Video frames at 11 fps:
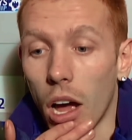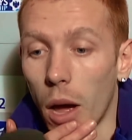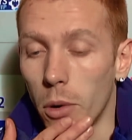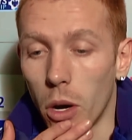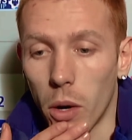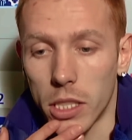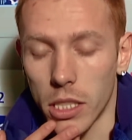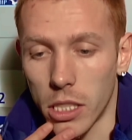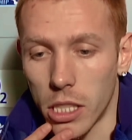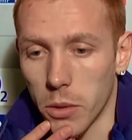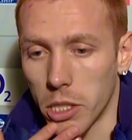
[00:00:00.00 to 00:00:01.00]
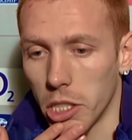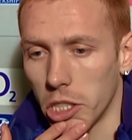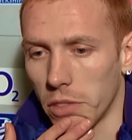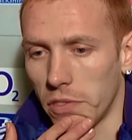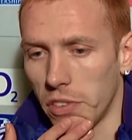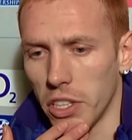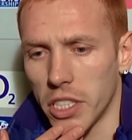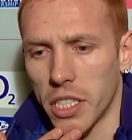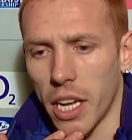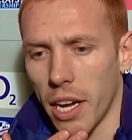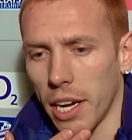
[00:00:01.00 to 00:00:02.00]
No, I didn't say I was injured.
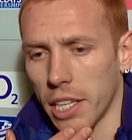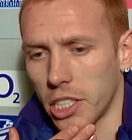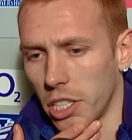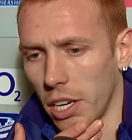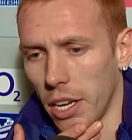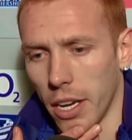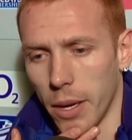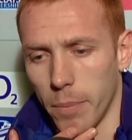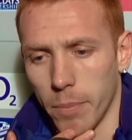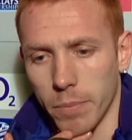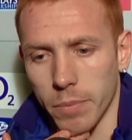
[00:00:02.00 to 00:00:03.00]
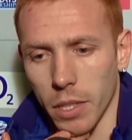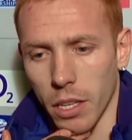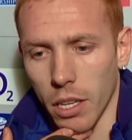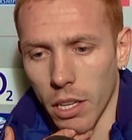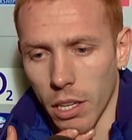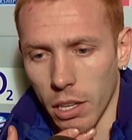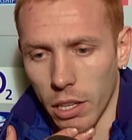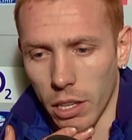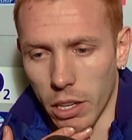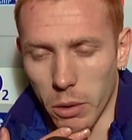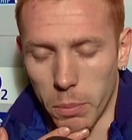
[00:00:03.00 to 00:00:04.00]
Thursday, I actually,
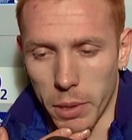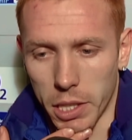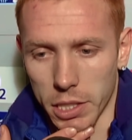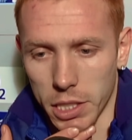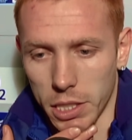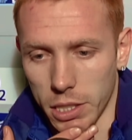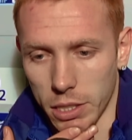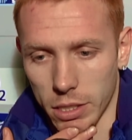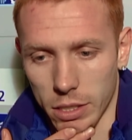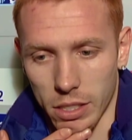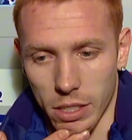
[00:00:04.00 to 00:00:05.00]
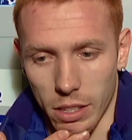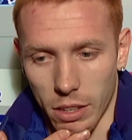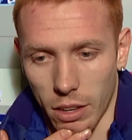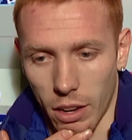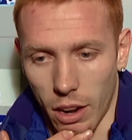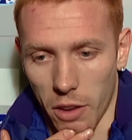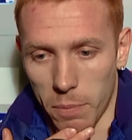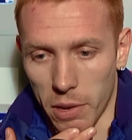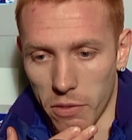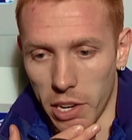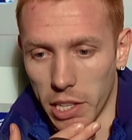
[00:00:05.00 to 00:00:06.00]
because I've
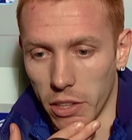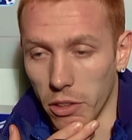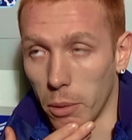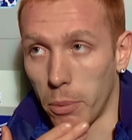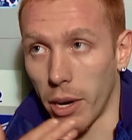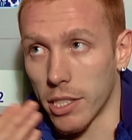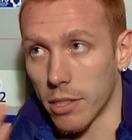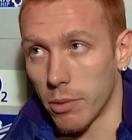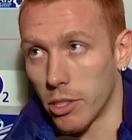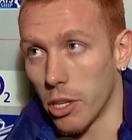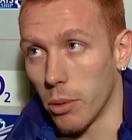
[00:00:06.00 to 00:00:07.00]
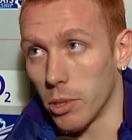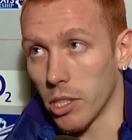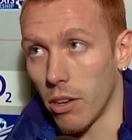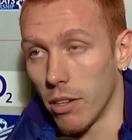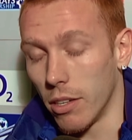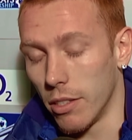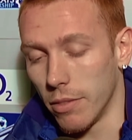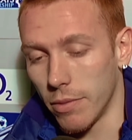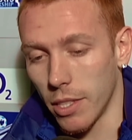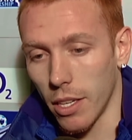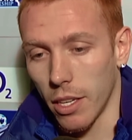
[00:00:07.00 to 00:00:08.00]
been reading all the press which goes on,
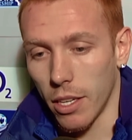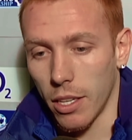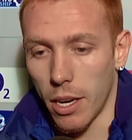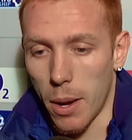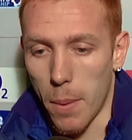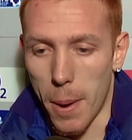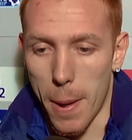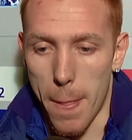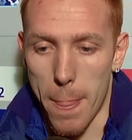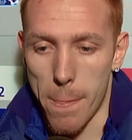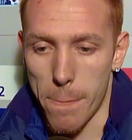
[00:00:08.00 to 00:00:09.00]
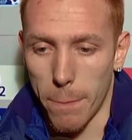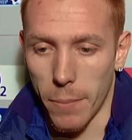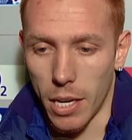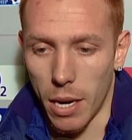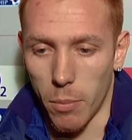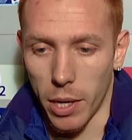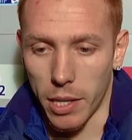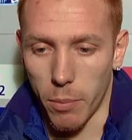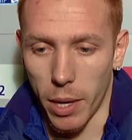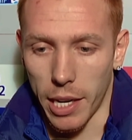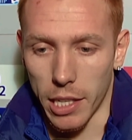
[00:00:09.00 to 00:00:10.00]
and and then
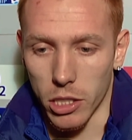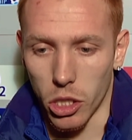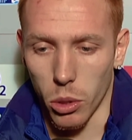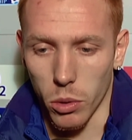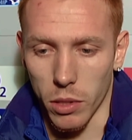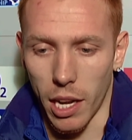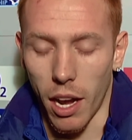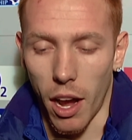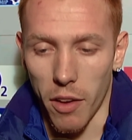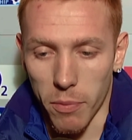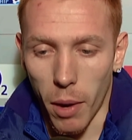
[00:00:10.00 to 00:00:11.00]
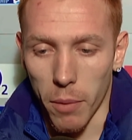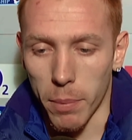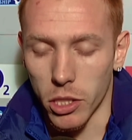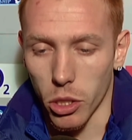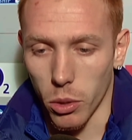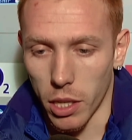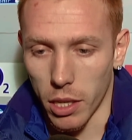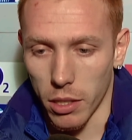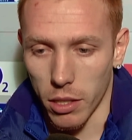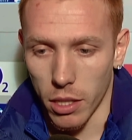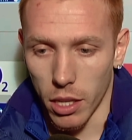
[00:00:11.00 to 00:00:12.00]
we're getting told that I've been told
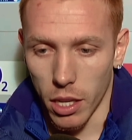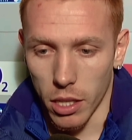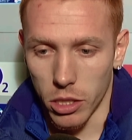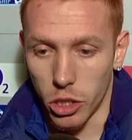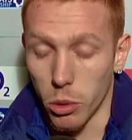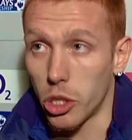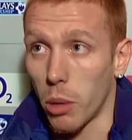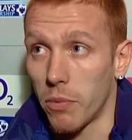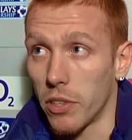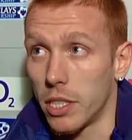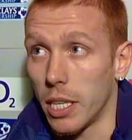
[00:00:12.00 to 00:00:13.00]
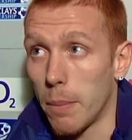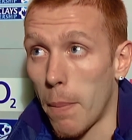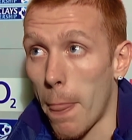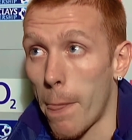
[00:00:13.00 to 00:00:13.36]
that to do a job for the team,